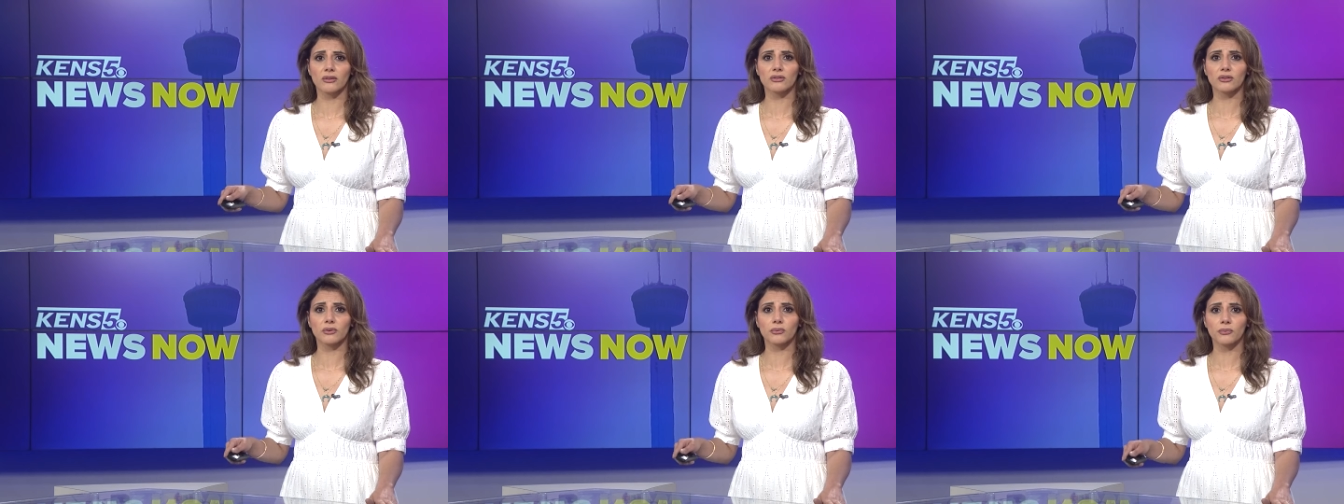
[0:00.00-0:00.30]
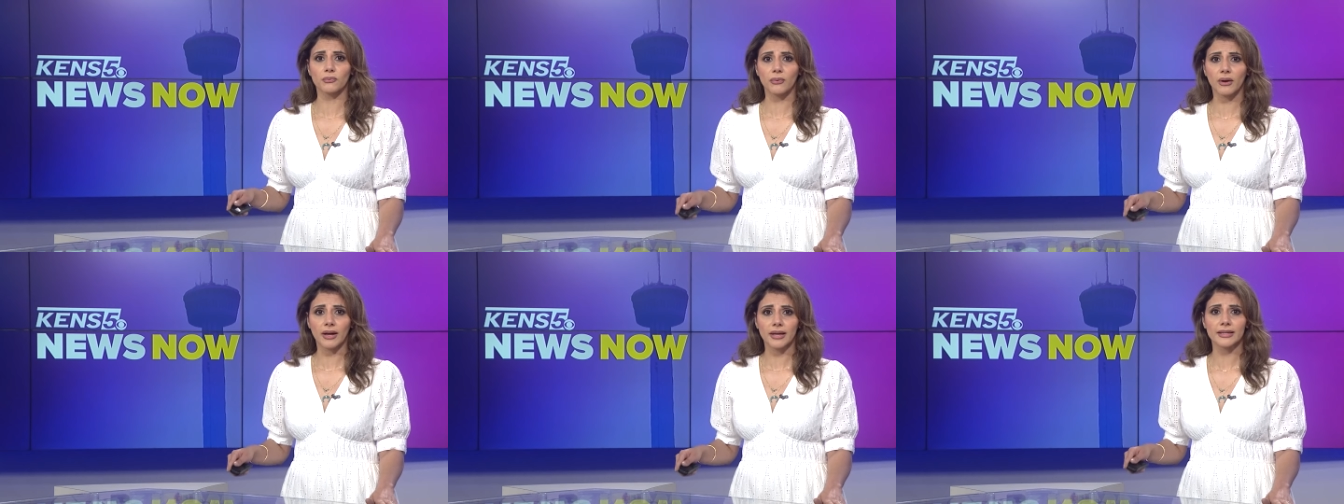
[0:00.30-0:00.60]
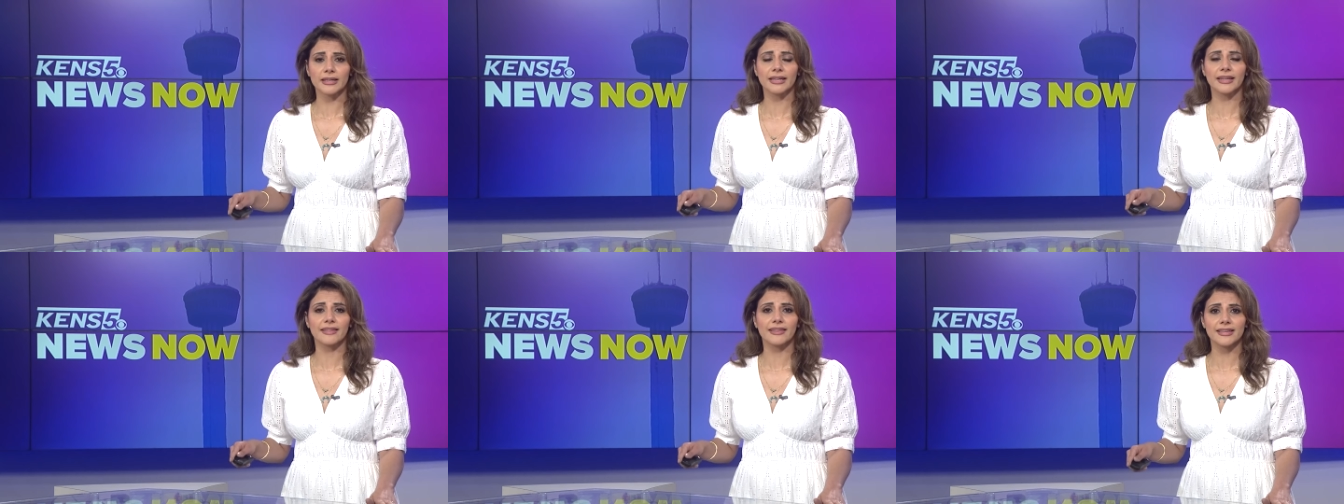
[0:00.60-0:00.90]
on the
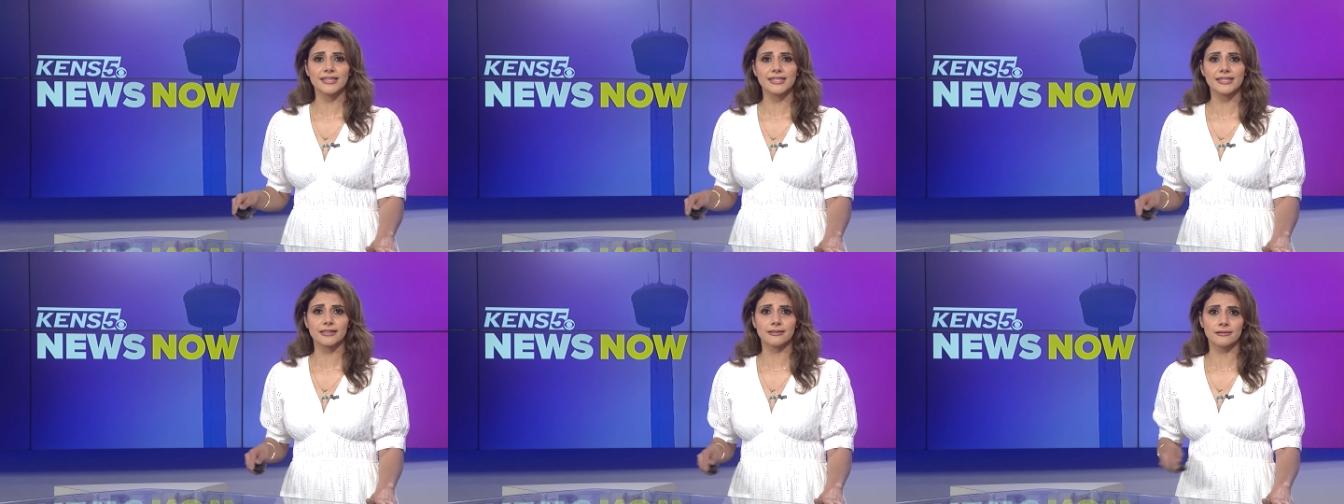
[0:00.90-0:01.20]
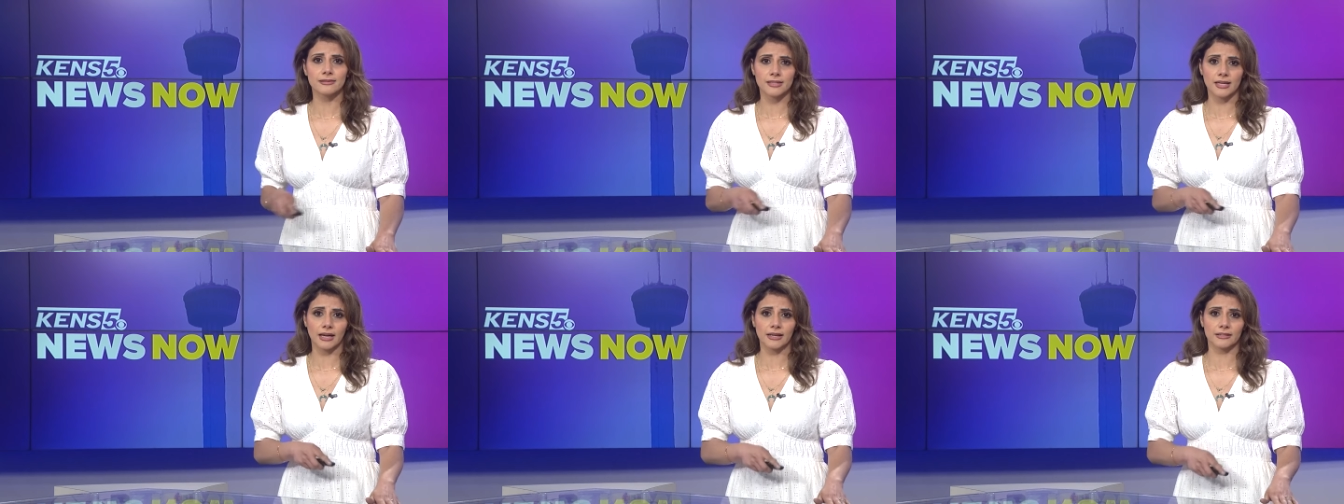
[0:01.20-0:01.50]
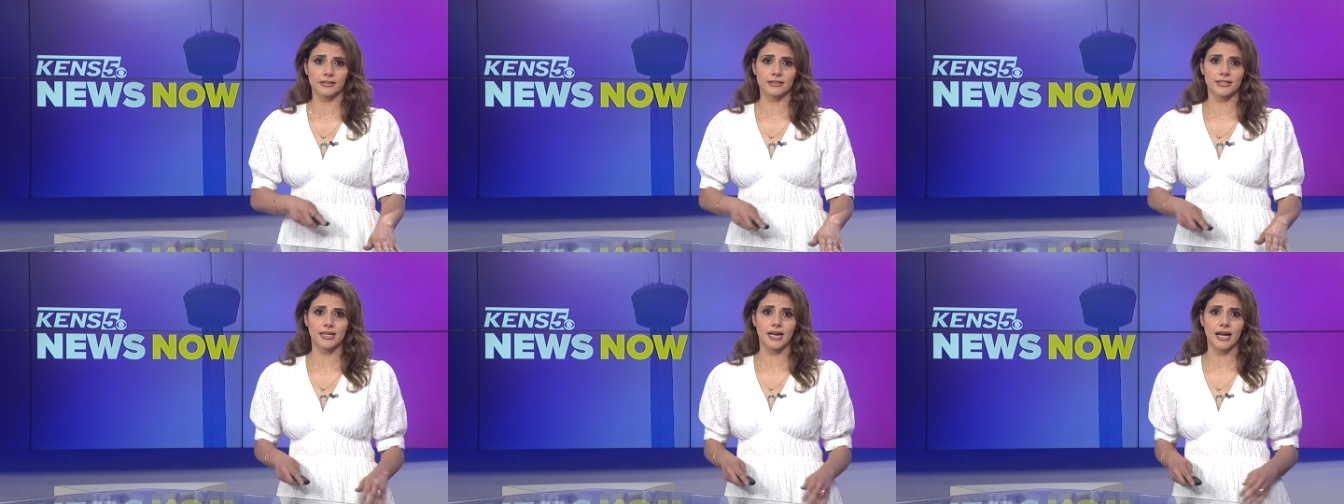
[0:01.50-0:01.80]
run this
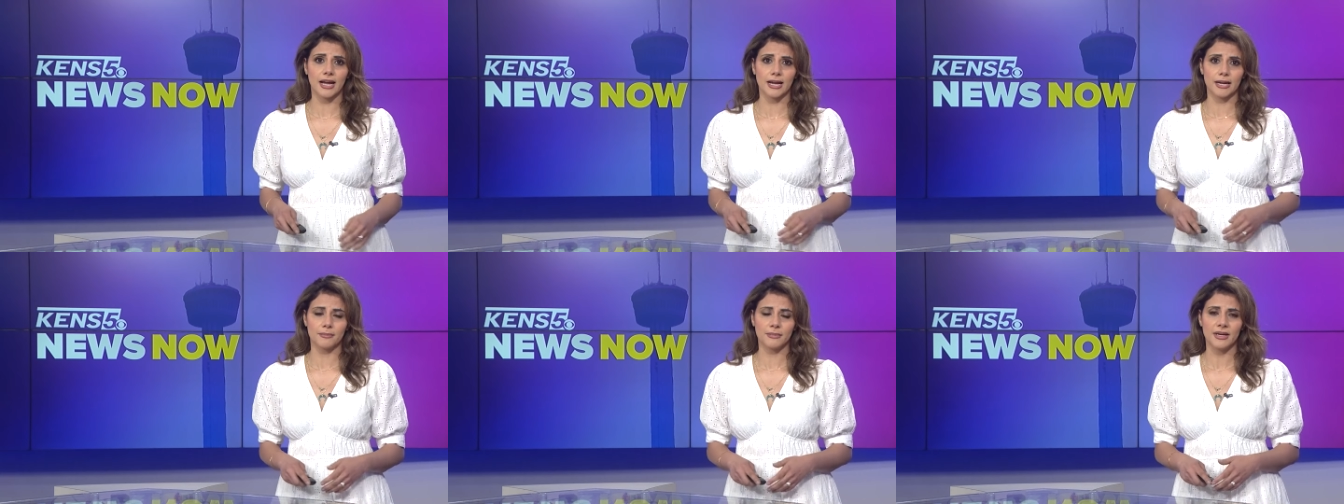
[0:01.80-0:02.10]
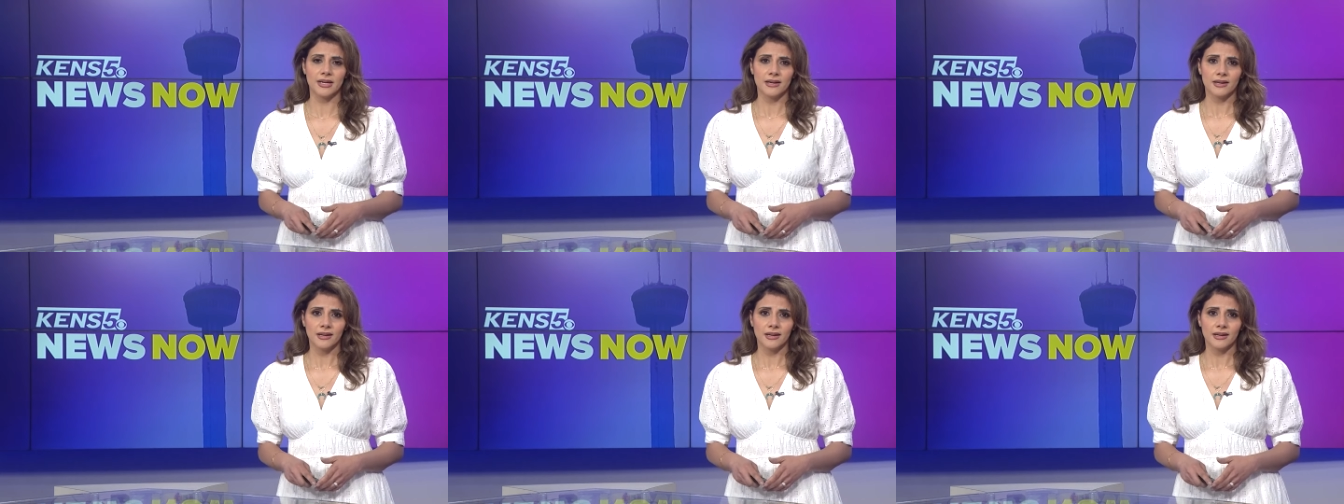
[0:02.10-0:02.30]
entire time.